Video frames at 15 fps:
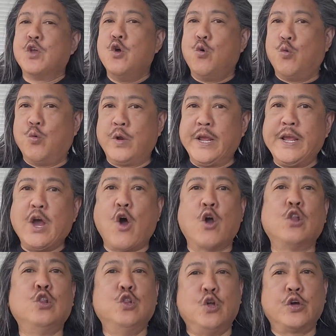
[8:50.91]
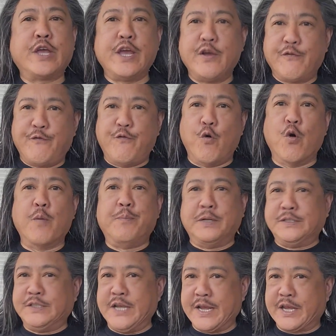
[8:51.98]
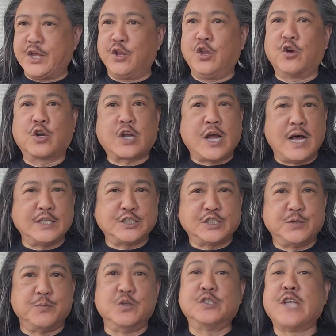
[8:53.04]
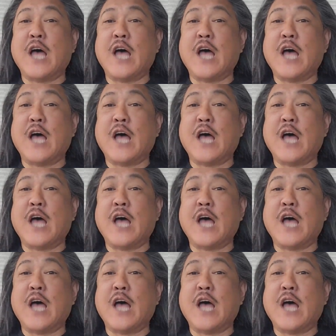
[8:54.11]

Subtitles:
We are looking for particular customers.